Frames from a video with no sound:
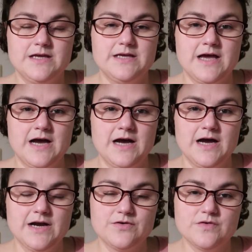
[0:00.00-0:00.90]

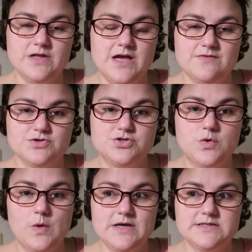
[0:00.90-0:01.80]
yeah, I don't really have a
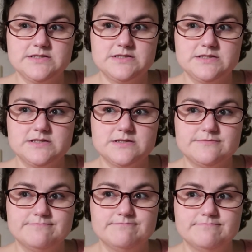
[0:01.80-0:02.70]
choice
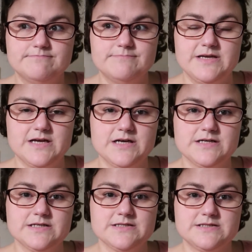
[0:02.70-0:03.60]

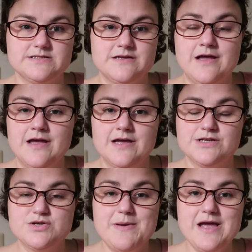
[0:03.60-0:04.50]
because
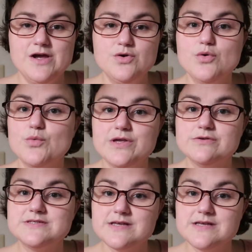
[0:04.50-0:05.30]
in Japan, we use